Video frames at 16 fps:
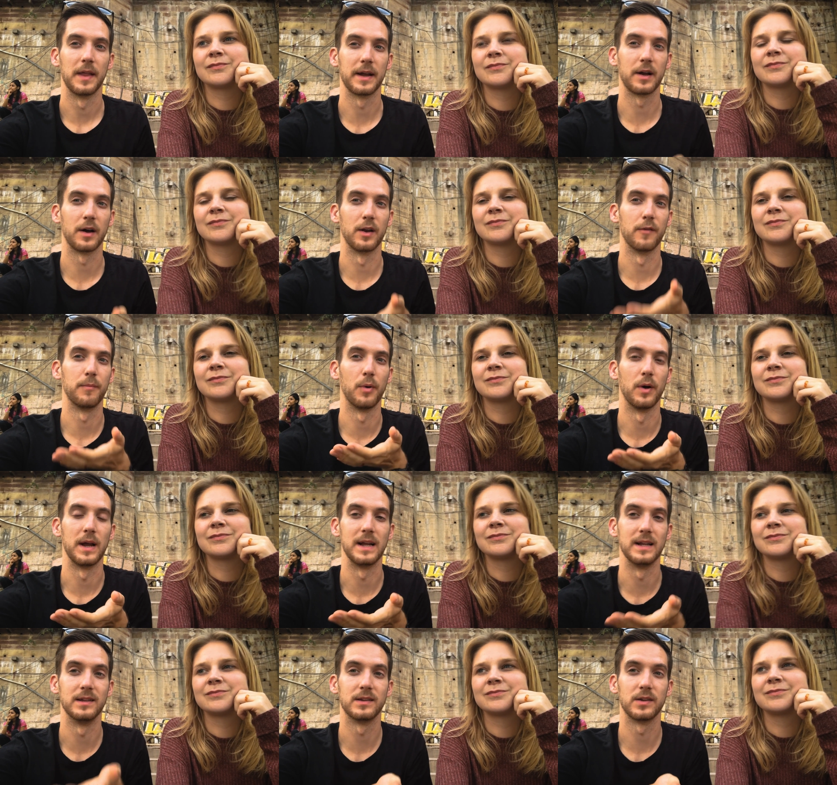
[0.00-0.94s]
Speaker 1: They kind of
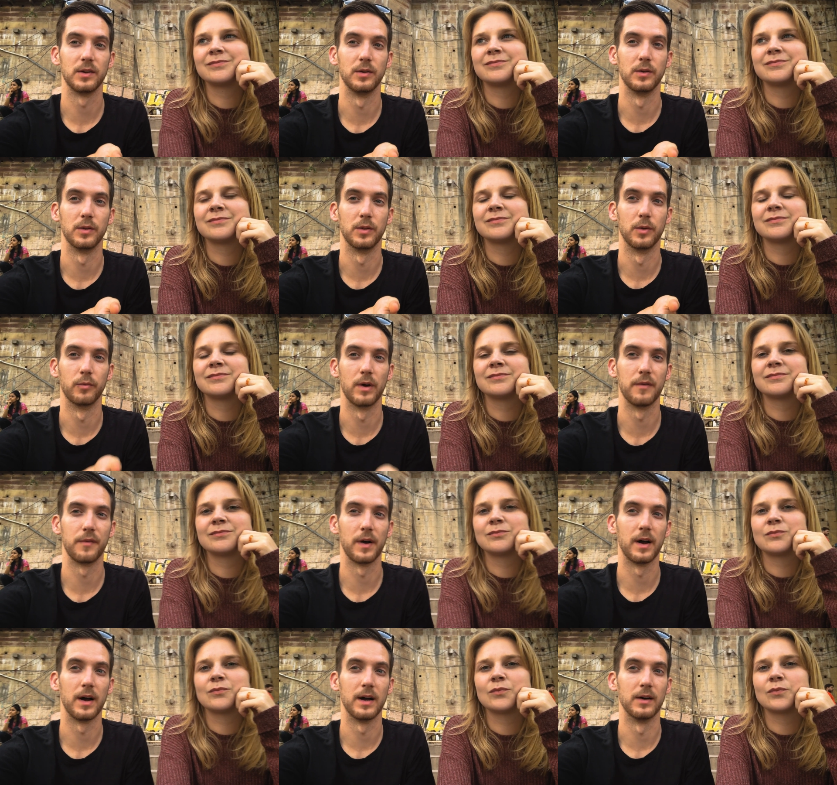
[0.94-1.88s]
put into the
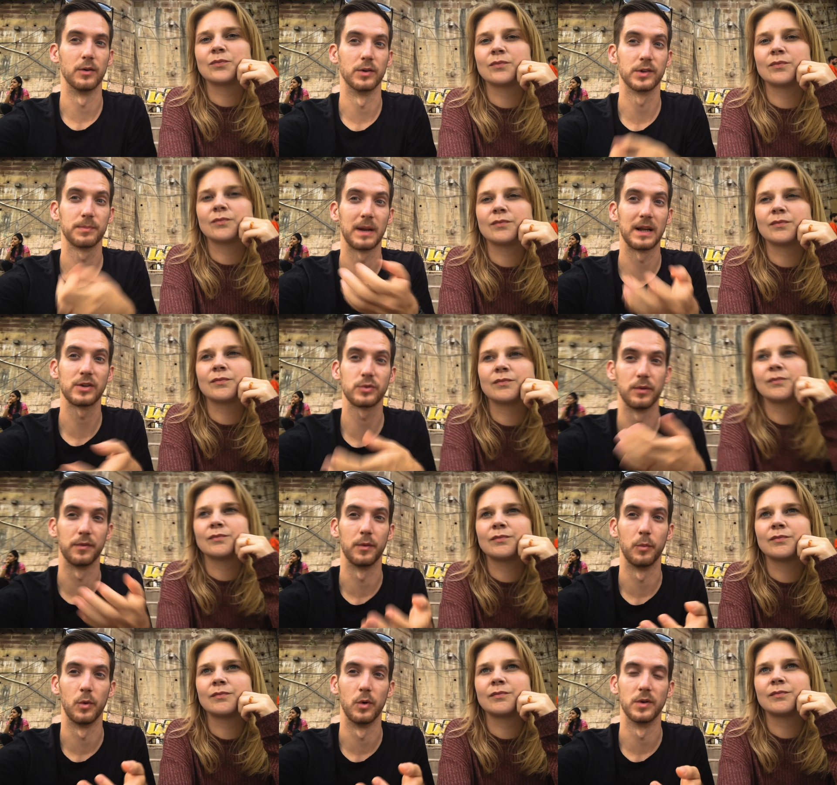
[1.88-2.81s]
river or splashed
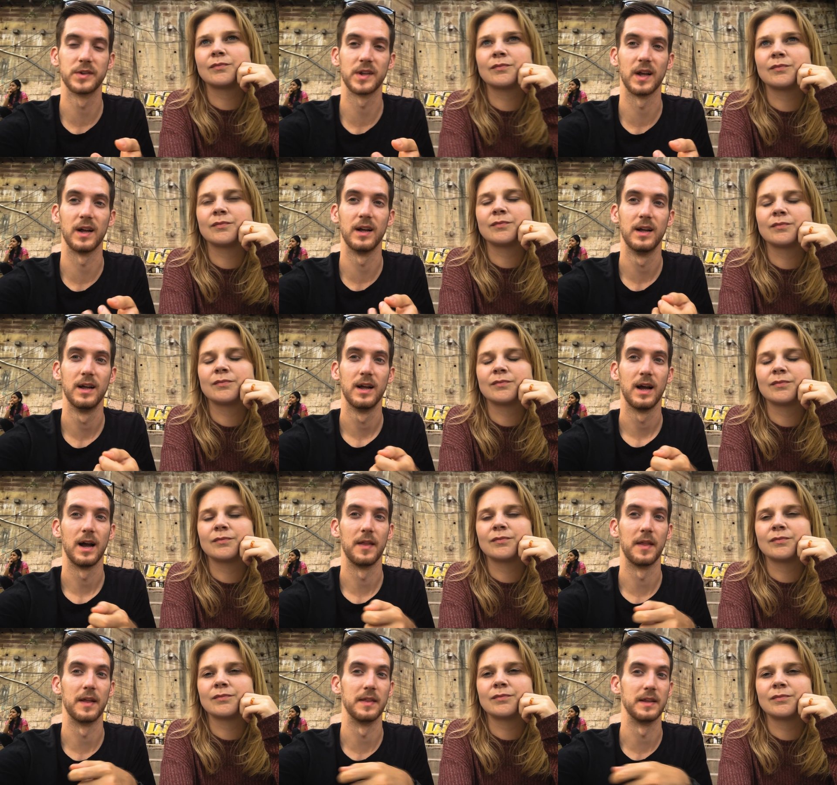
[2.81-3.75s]
with the water,
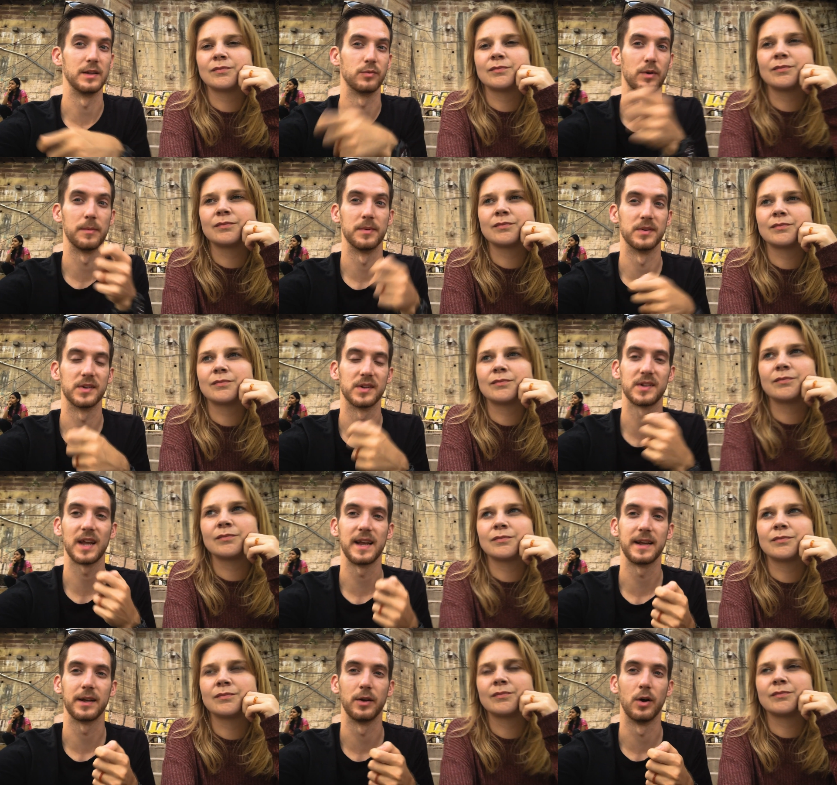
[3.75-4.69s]
and then these ribbons are
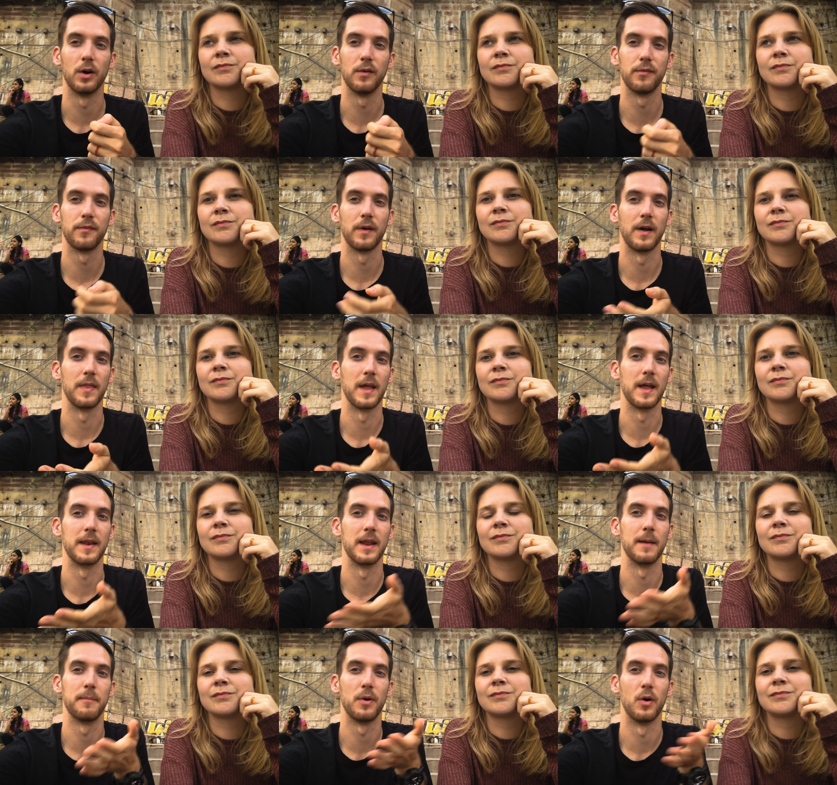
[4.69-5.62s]
taken off and then
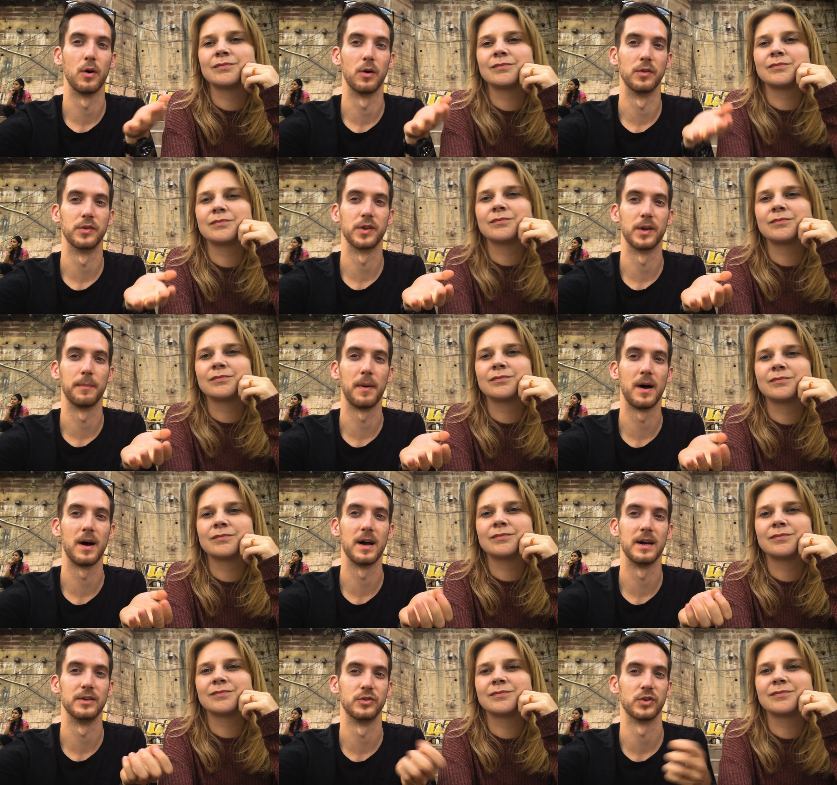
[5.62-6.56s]
they're put onto the
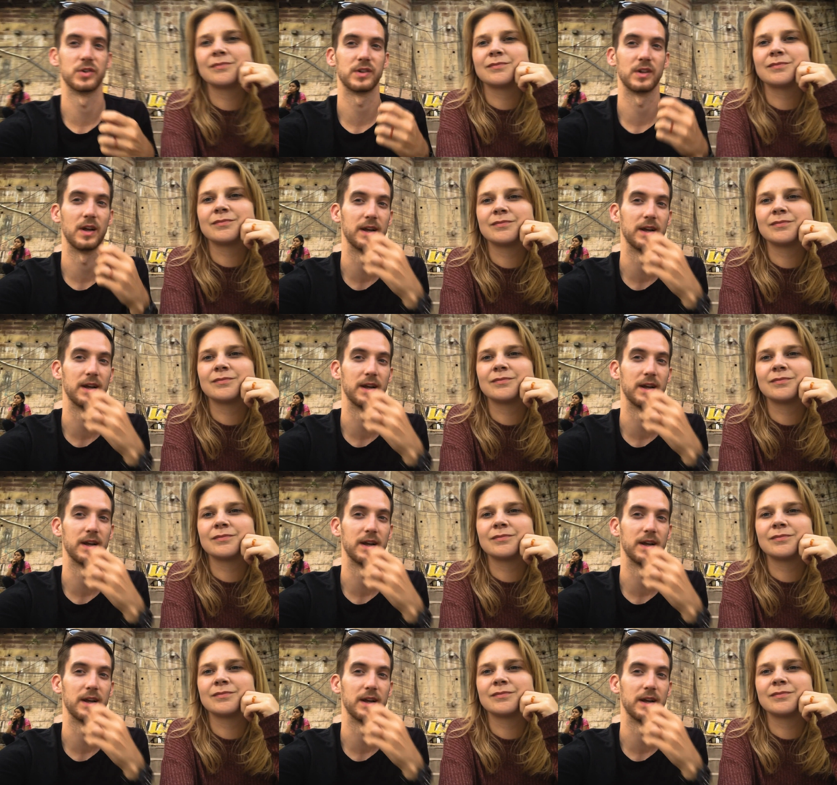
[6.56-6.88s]
pyre just